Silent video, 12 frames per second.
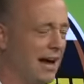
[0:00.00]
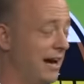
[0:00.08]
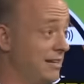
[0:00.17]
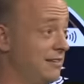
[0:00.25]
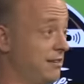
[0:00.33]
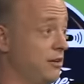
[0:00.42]
I
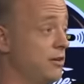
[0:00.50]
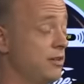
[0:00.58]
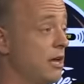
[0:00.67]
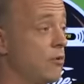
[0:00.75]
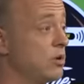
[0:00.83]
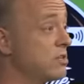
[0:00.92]
didn't tell you
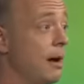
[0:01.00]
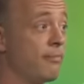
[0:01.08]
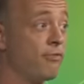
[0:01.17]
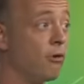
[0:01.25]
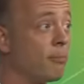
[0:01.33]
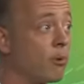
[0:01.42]
that they were a
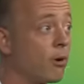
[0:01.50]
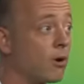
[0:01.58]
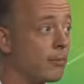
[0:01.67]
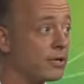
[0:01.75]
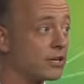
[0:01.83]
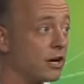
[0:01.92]
top four
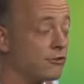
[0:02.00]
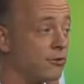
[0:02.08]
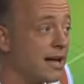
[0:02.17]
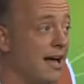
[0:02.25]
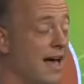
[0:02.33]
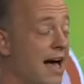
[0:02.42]
program in the country.